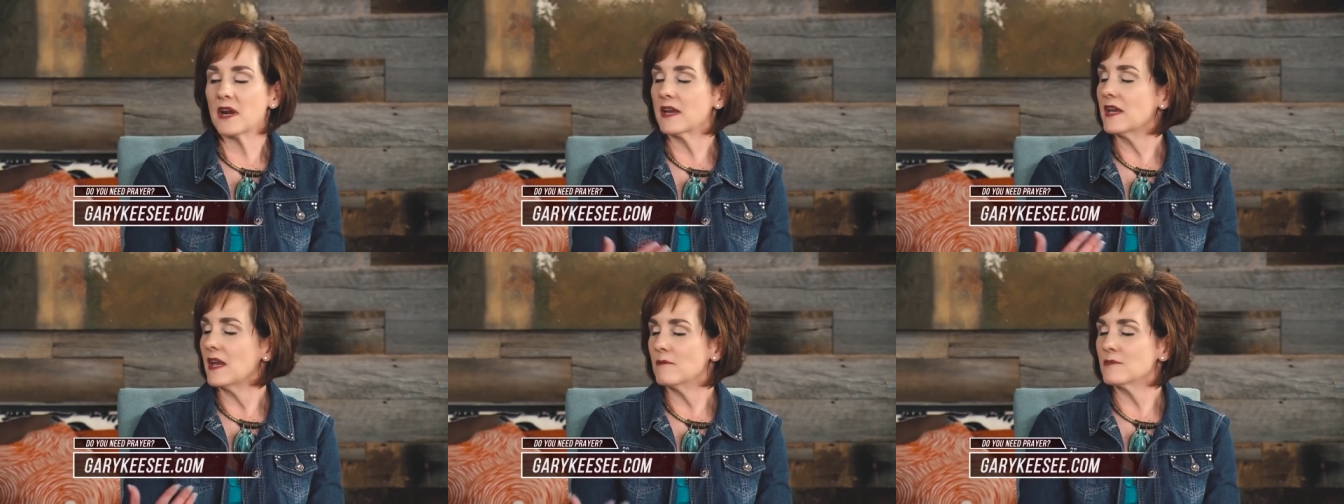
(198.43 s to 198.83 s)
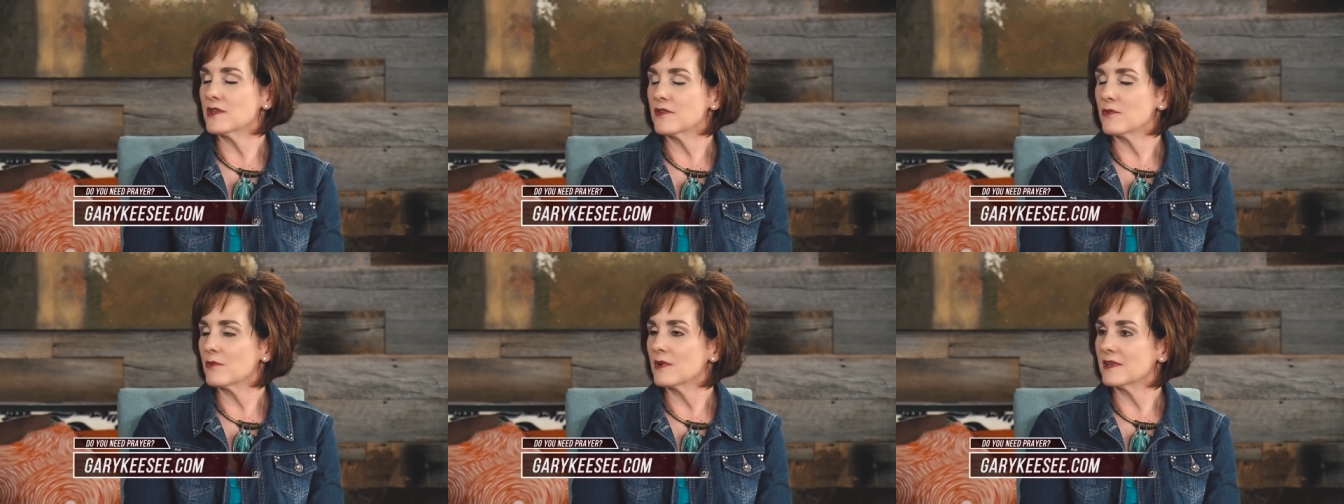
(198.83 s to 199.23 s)
I came to
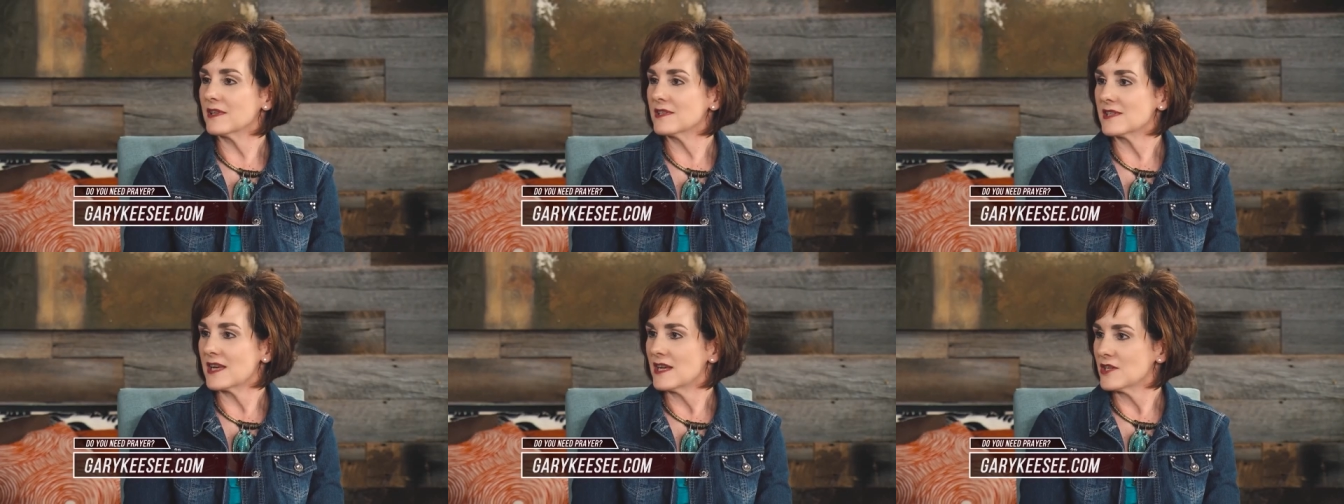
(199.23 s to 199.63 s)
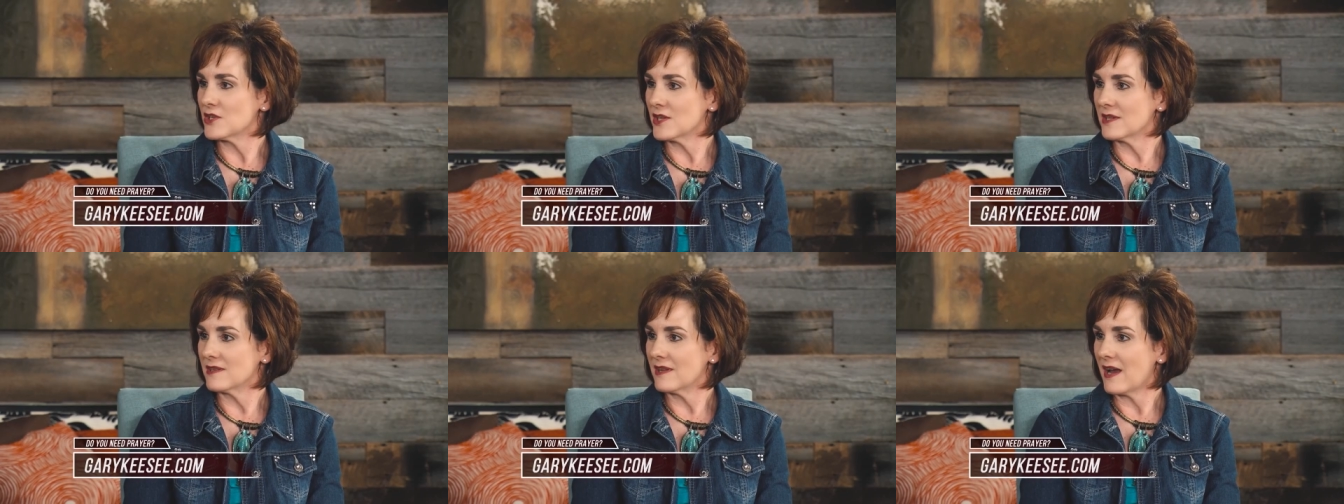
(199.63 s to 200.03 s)
the
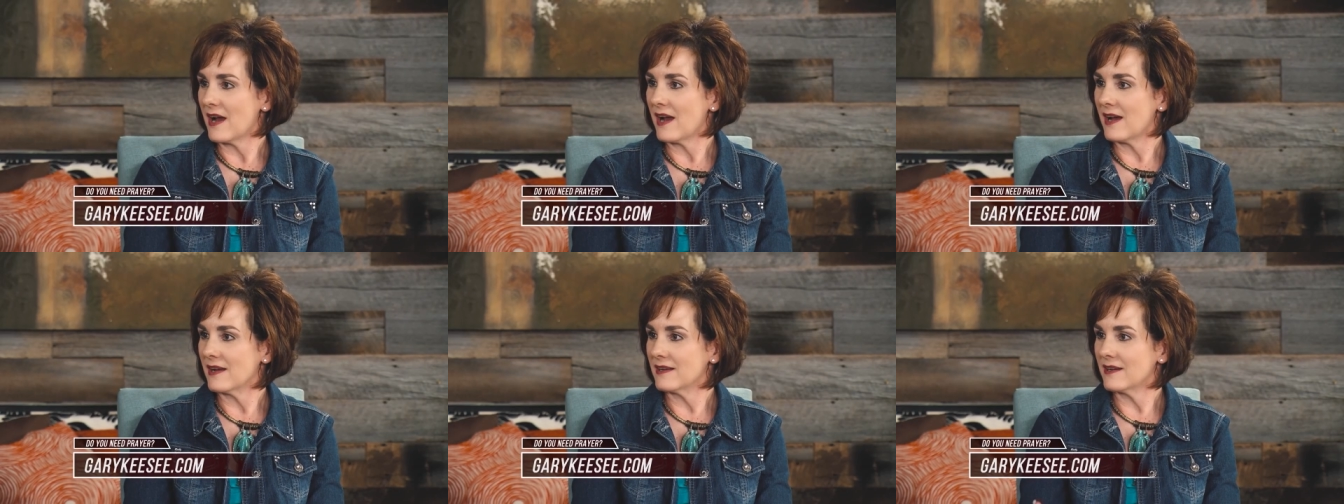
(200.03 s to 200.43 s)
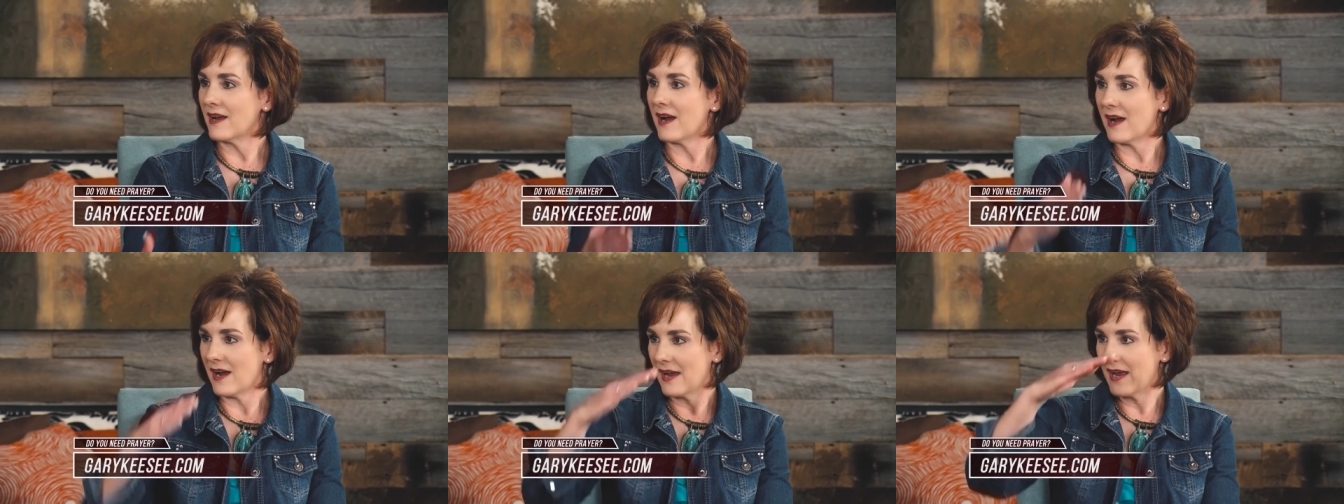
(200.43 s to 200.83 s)
realization that
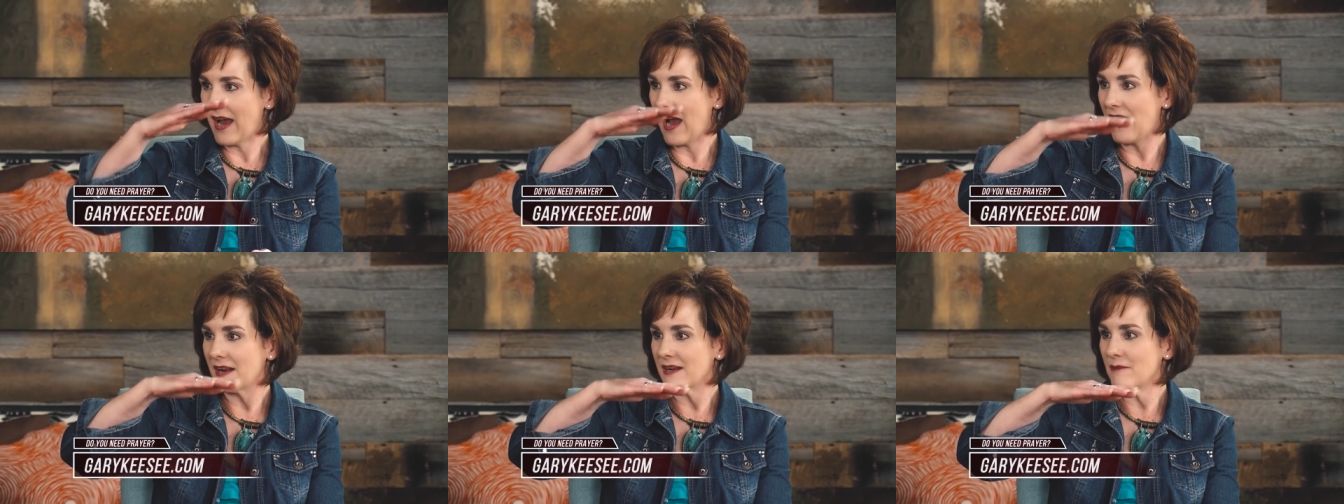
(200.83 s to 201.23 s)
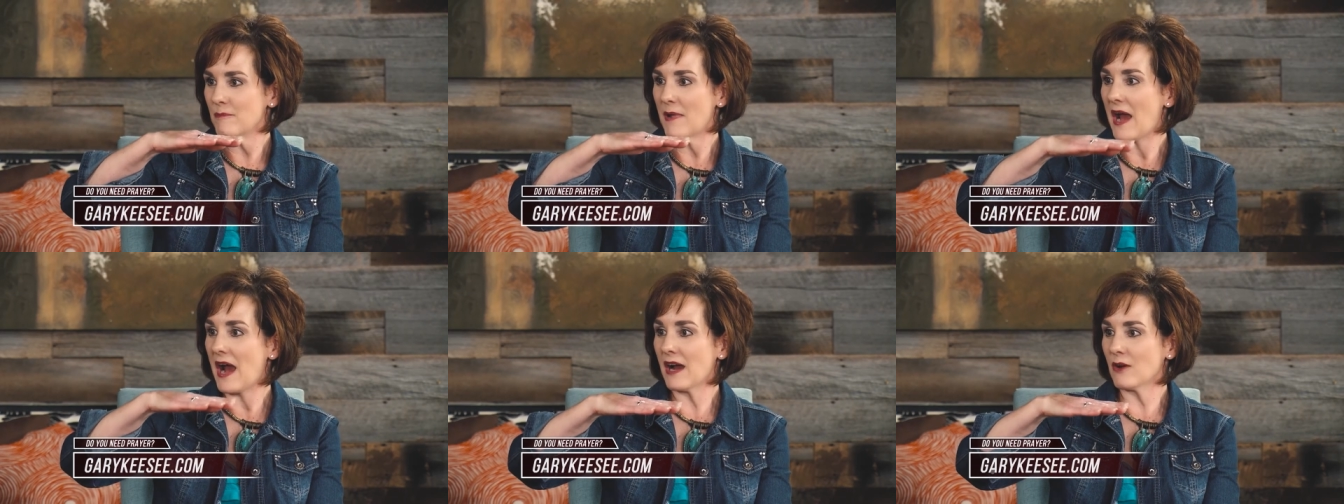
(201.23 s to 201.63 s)
I had it
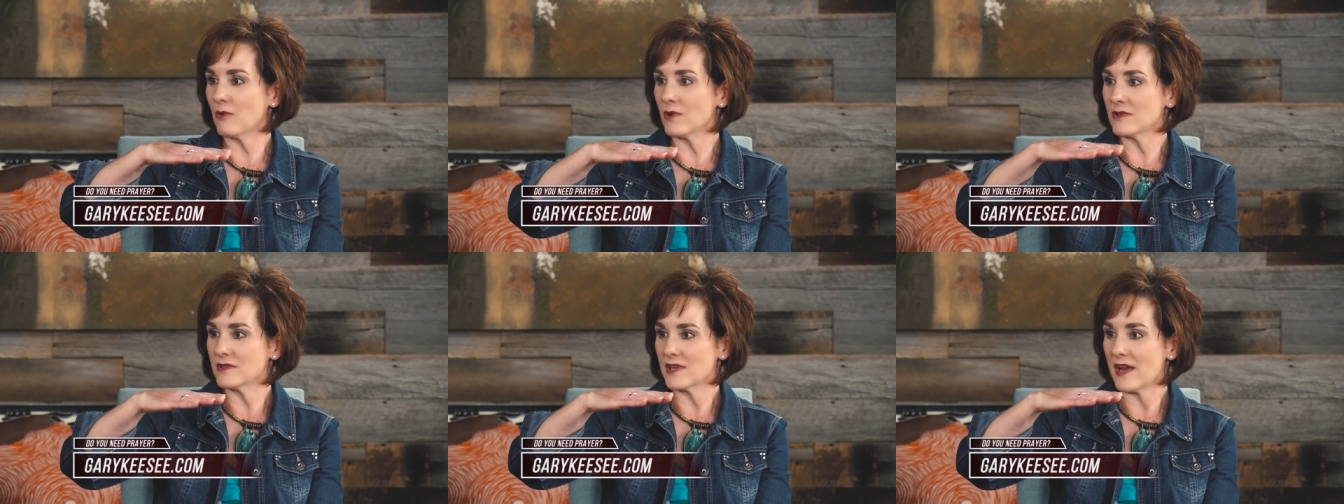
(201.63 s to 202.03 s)
backwards.